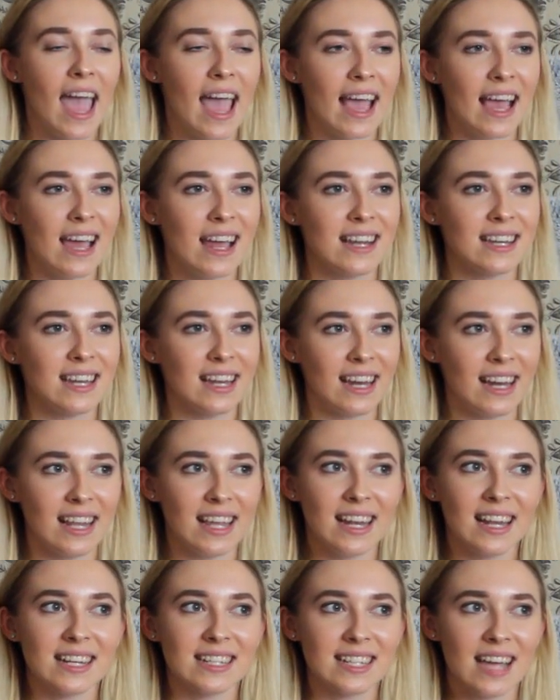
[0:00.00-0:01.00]
and
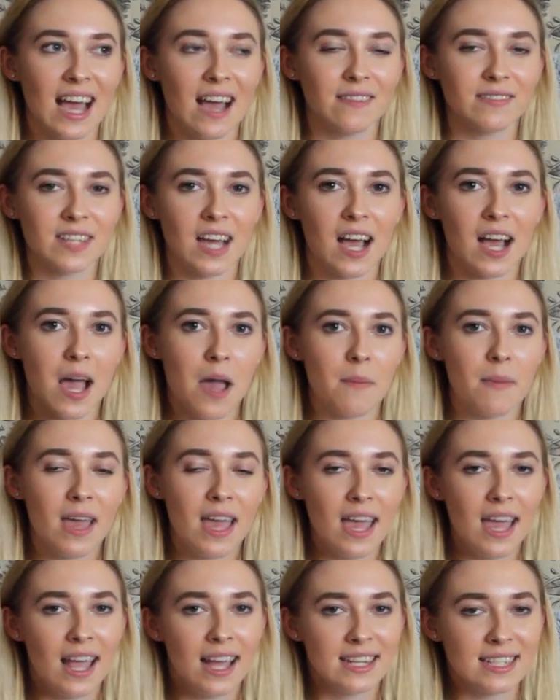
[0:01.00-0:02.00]
needing to have time
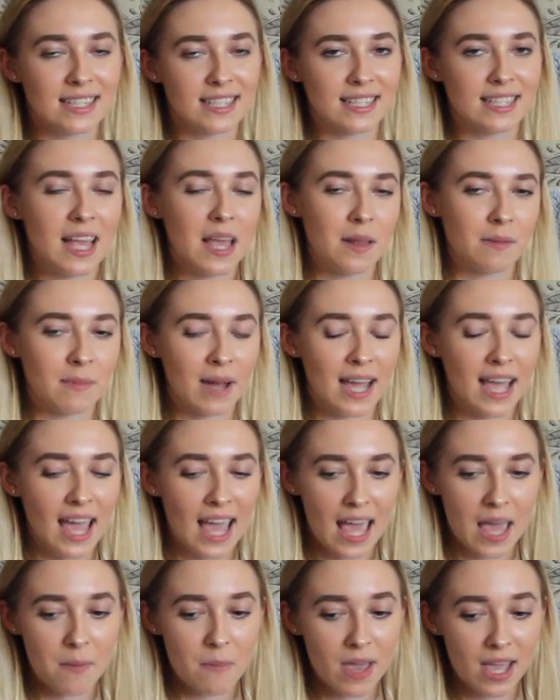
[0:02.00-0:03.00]
to sit in my
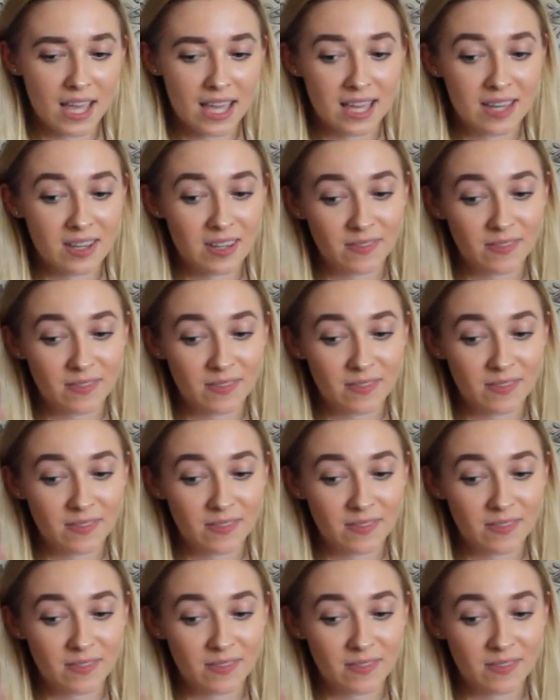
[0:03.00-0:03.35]
hammock,